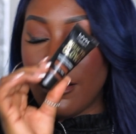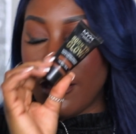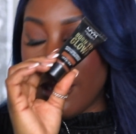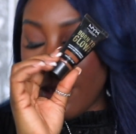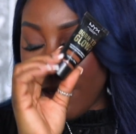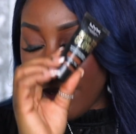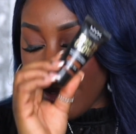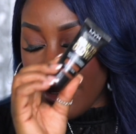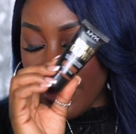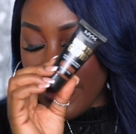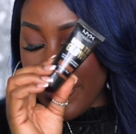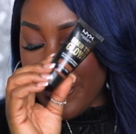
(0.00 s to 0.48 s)

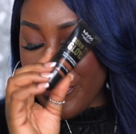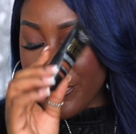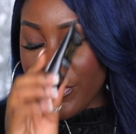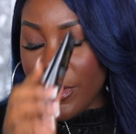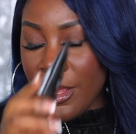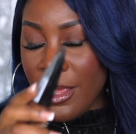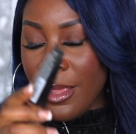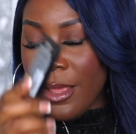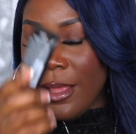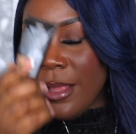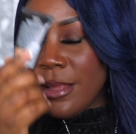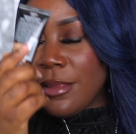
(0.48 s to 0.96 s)
Oh,
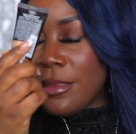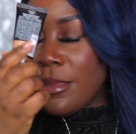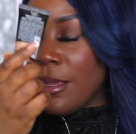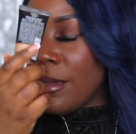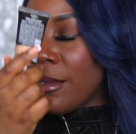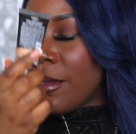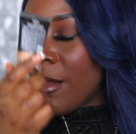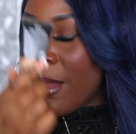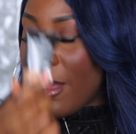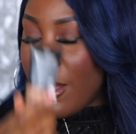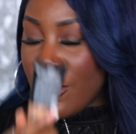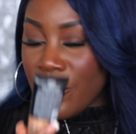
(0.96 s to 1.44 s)
the
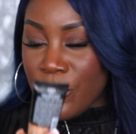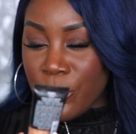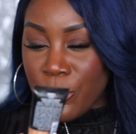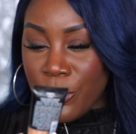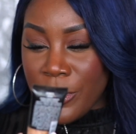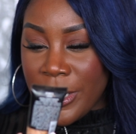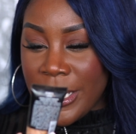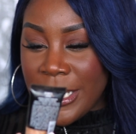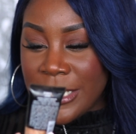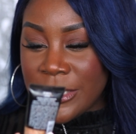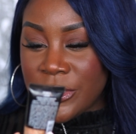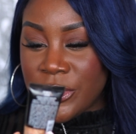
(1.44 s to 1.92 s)

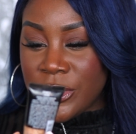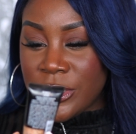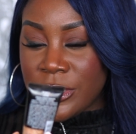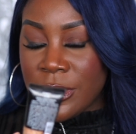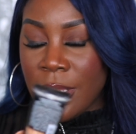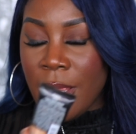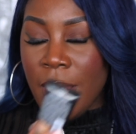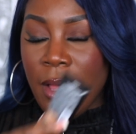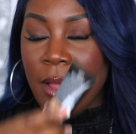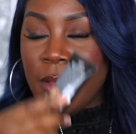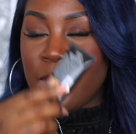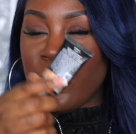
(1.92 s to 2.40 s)
coverage,
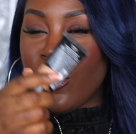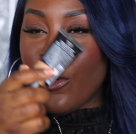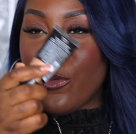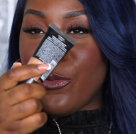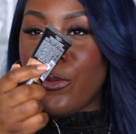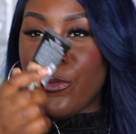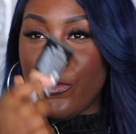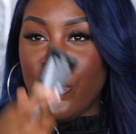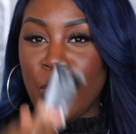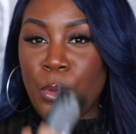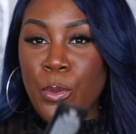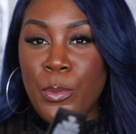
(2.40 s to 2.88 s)
the
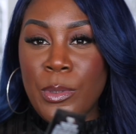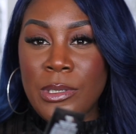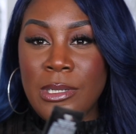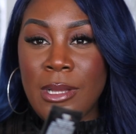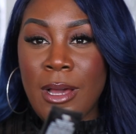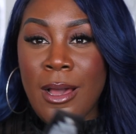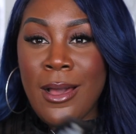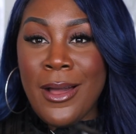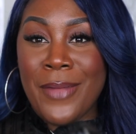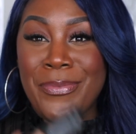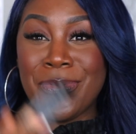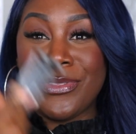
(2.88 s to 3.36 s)

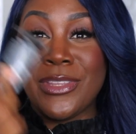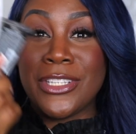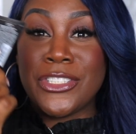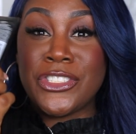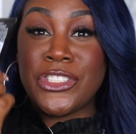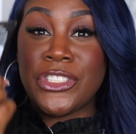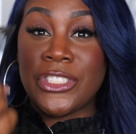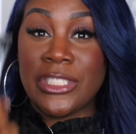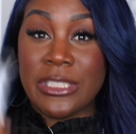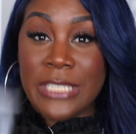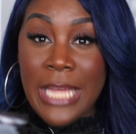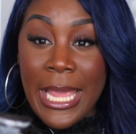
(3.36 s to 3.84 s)
formula, the
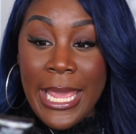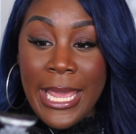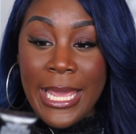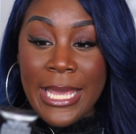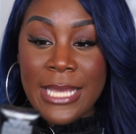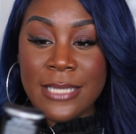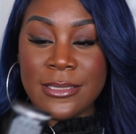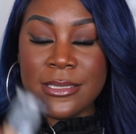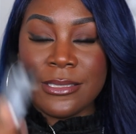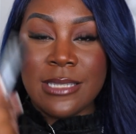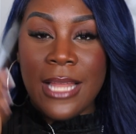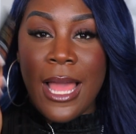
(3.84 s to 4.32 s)

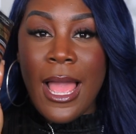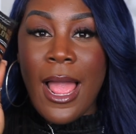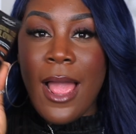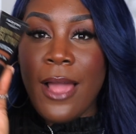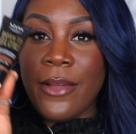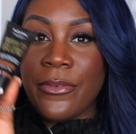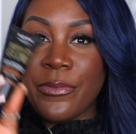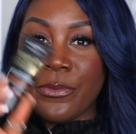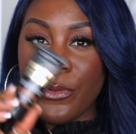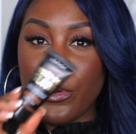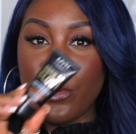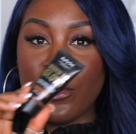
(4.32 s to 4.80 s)
shade. Like,
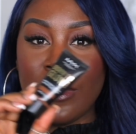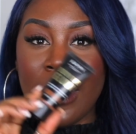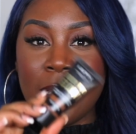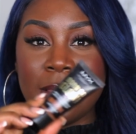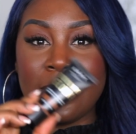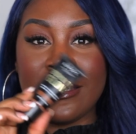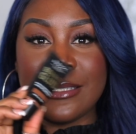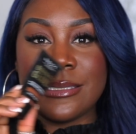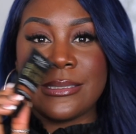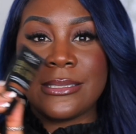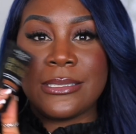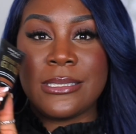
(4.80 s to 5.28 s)
I feel
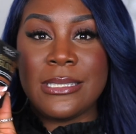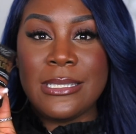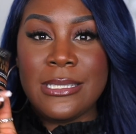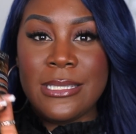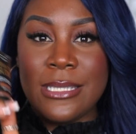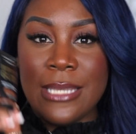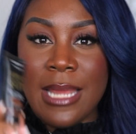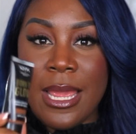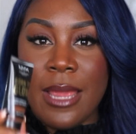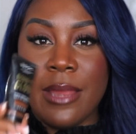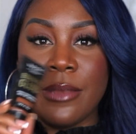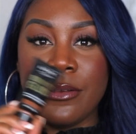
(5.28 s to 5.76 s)
like this
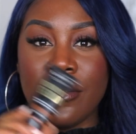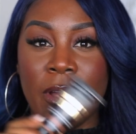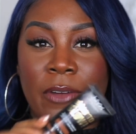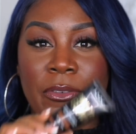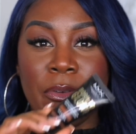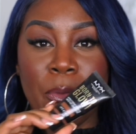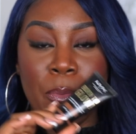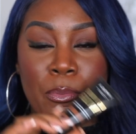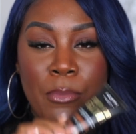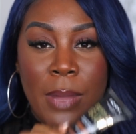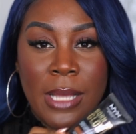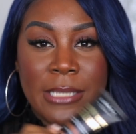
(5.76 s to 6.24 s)
near
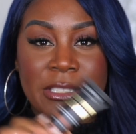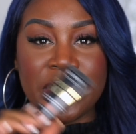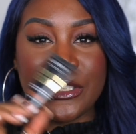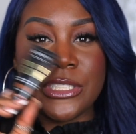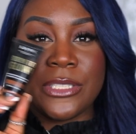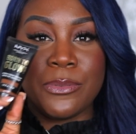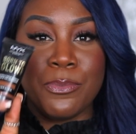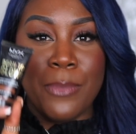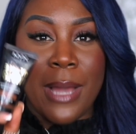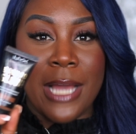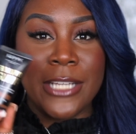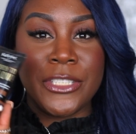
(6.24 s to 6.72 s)
enough
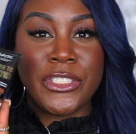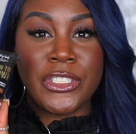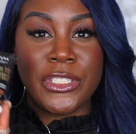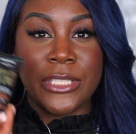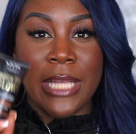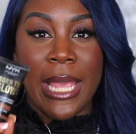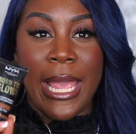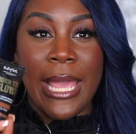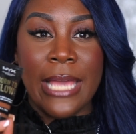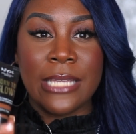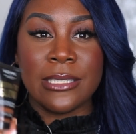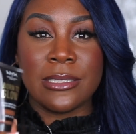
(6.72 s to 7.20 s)
matches my
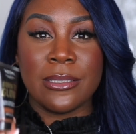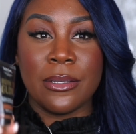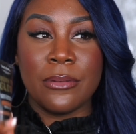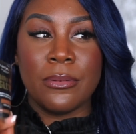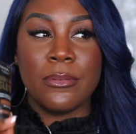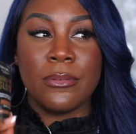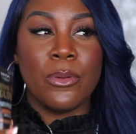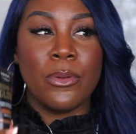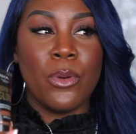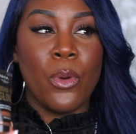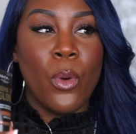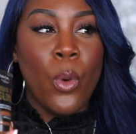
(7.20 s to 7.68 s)
shade
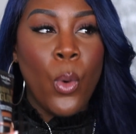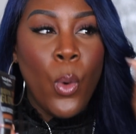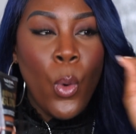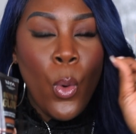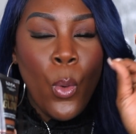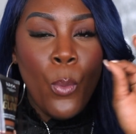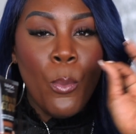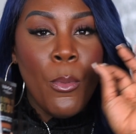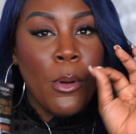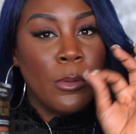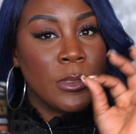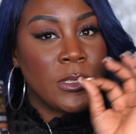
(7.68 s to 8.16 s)

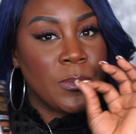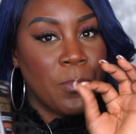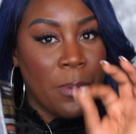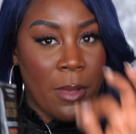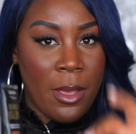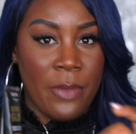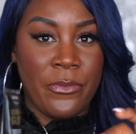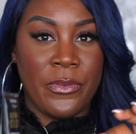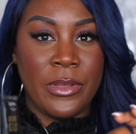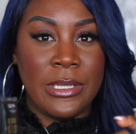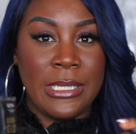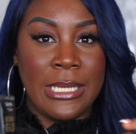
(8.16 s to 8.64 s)
almost
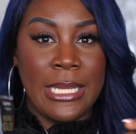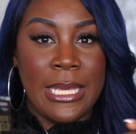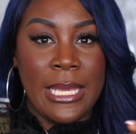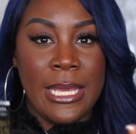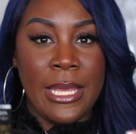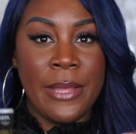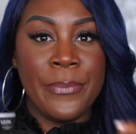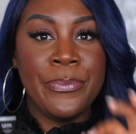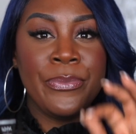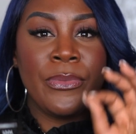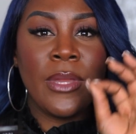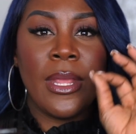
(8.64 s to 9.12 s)

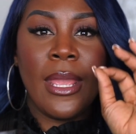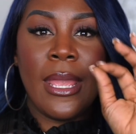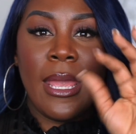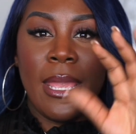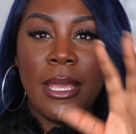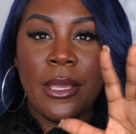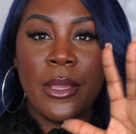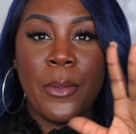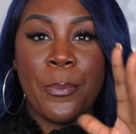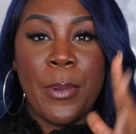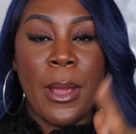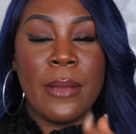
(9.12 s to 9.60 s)
perfectly
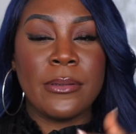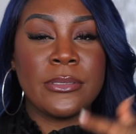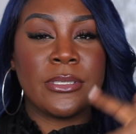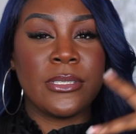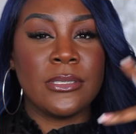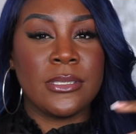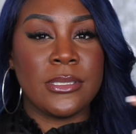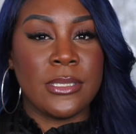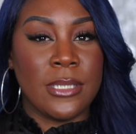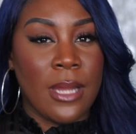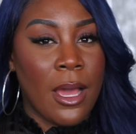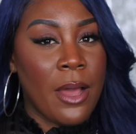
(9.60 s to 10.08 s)
in
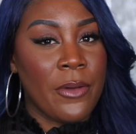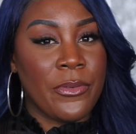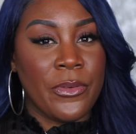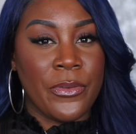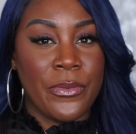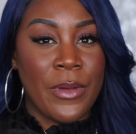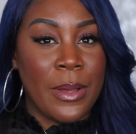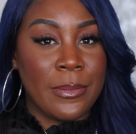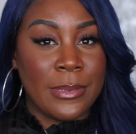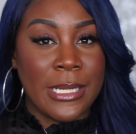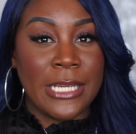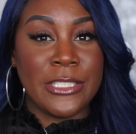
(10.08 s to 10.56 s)
comparison to the other
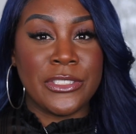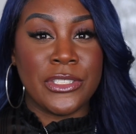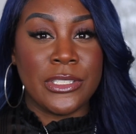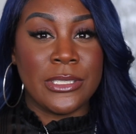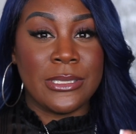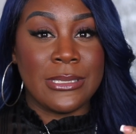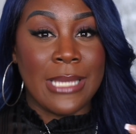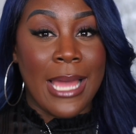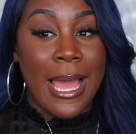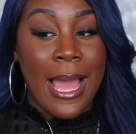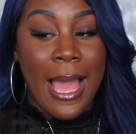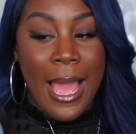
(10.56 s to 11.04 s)

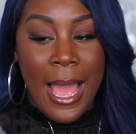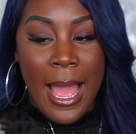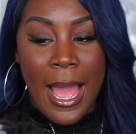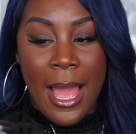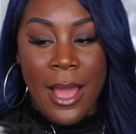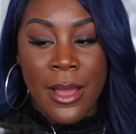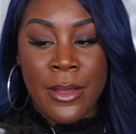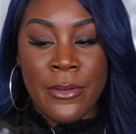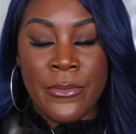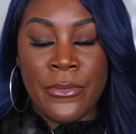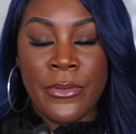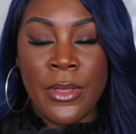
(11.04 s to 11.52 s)
foundations that I
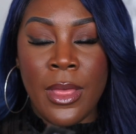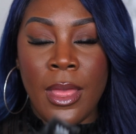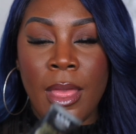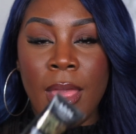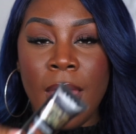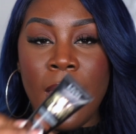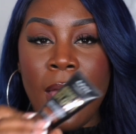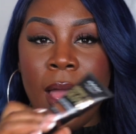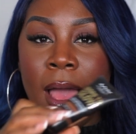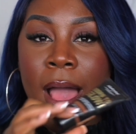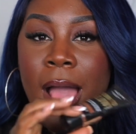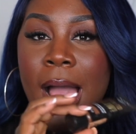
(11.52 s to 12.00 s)
have.
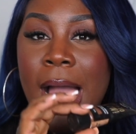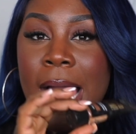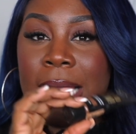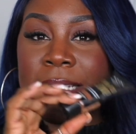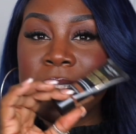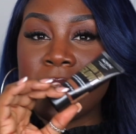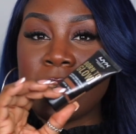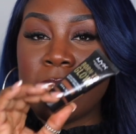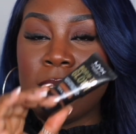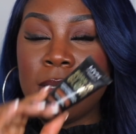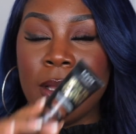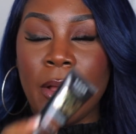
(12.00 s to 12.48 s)
I
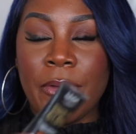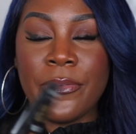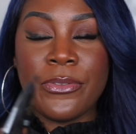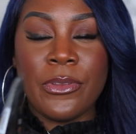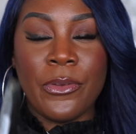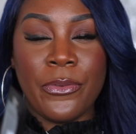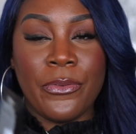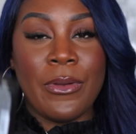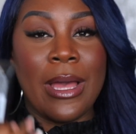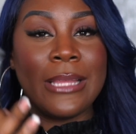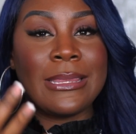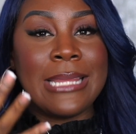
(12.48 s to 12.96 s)
just love
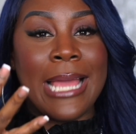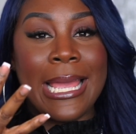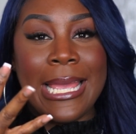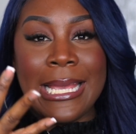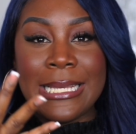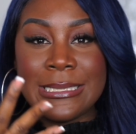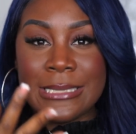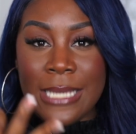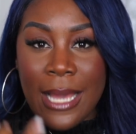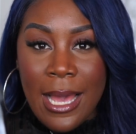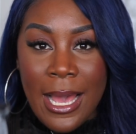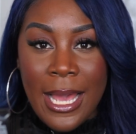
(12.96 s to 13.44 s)
the fact that
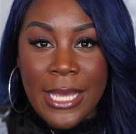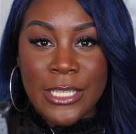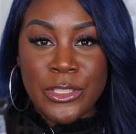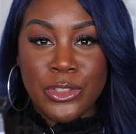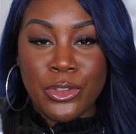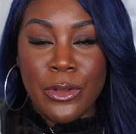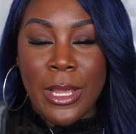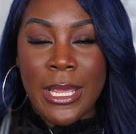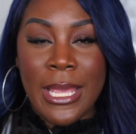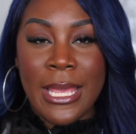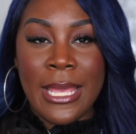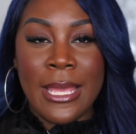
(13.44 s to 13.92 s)
it's
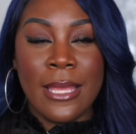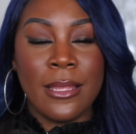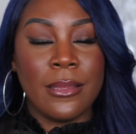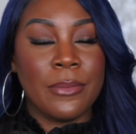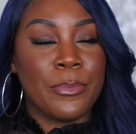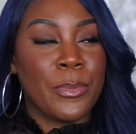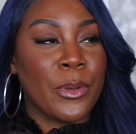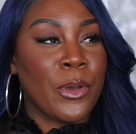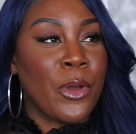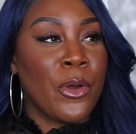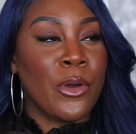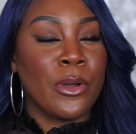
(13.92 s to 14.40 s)

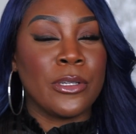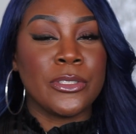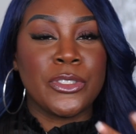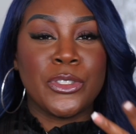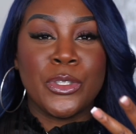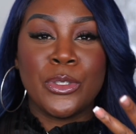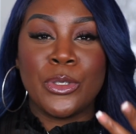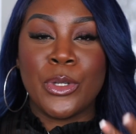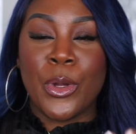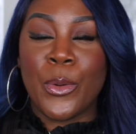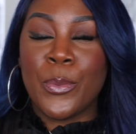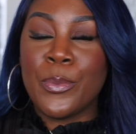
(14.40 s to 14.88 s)
hydrating, because
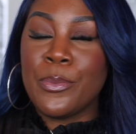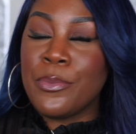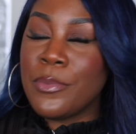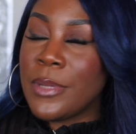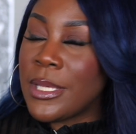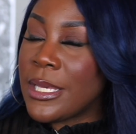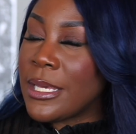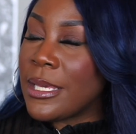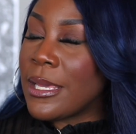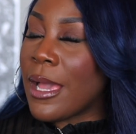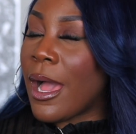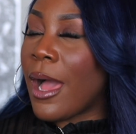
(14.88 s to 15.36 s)
you know
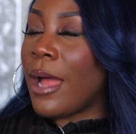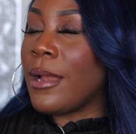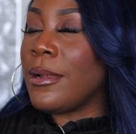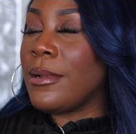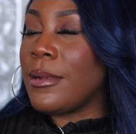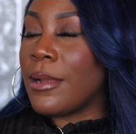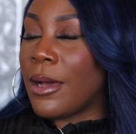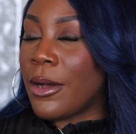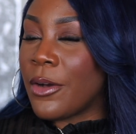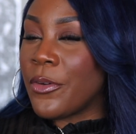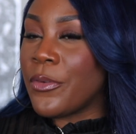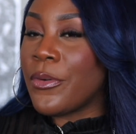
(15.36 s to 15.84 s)
me, I
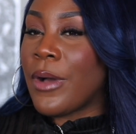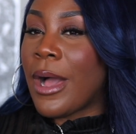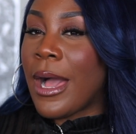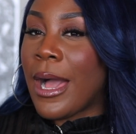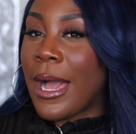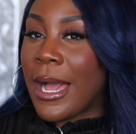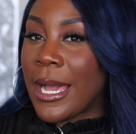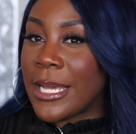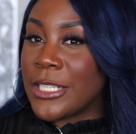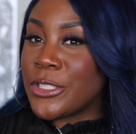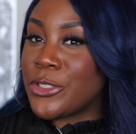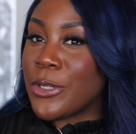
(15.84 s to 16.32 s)
love a
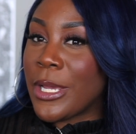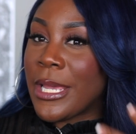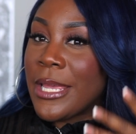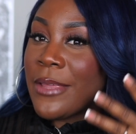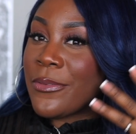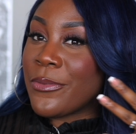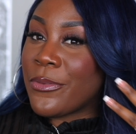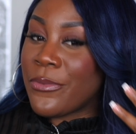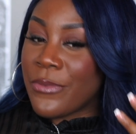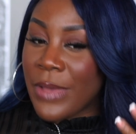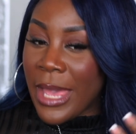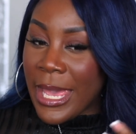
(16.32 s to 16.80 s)

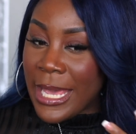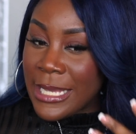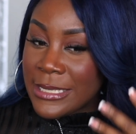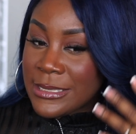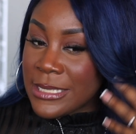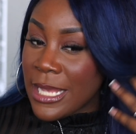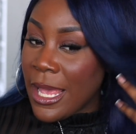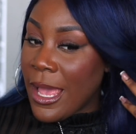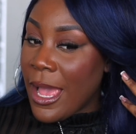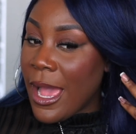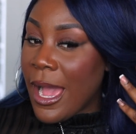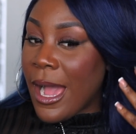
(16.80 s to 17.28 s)
hydrating
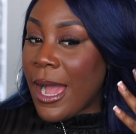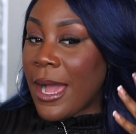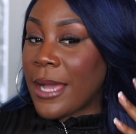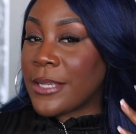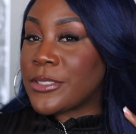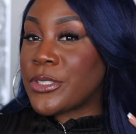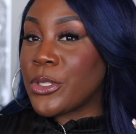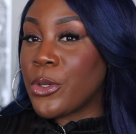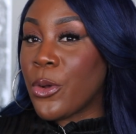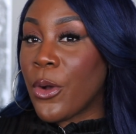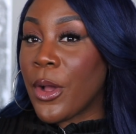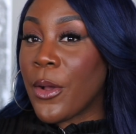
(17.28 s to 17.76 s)
face. I
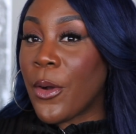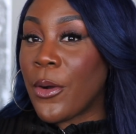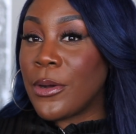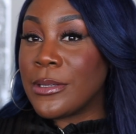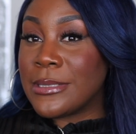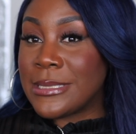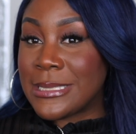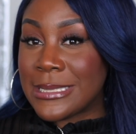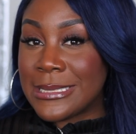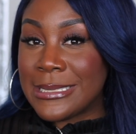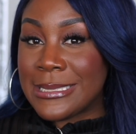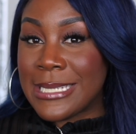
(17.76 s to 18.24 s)
actually got it
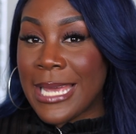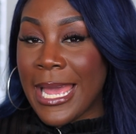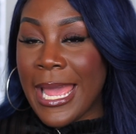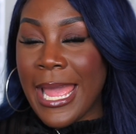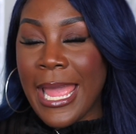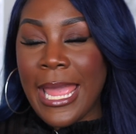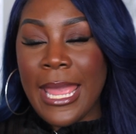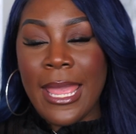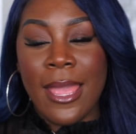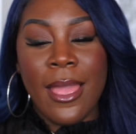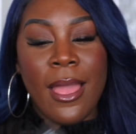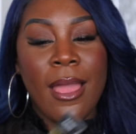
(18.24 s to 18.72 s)
on
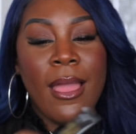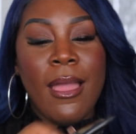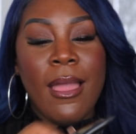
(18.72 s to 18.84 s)
today.